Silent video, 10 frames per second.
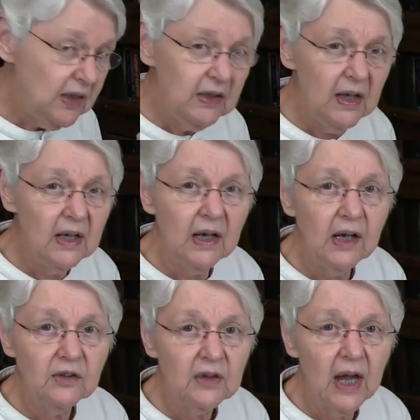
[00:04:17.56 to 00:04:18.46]
didn't get an
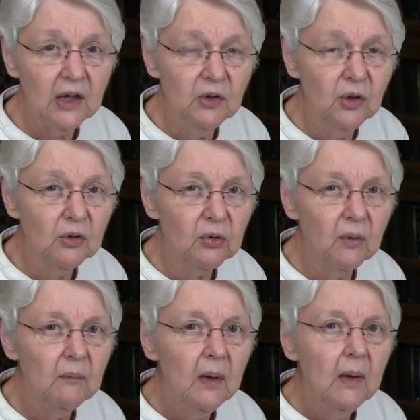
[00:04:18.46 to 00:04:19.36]
exact
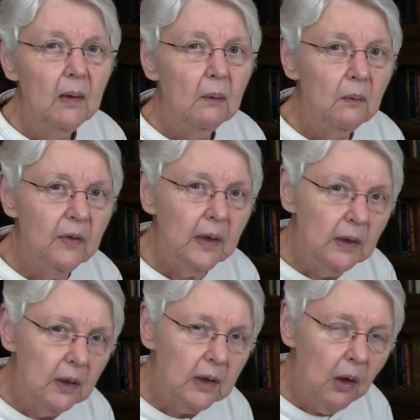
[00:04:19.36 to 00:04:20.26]
neutral, well,
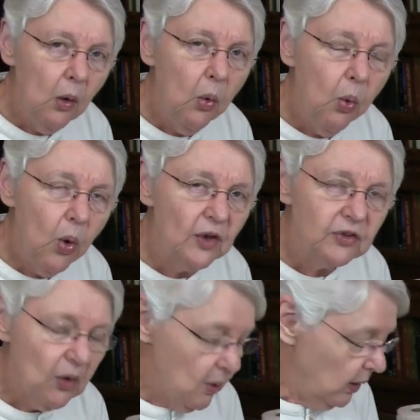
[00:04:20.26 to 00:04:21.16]
then look at
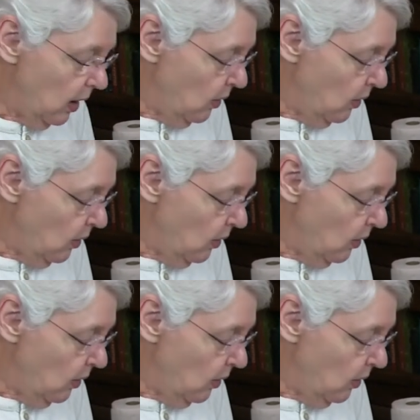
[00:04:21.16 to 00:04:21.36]
what's going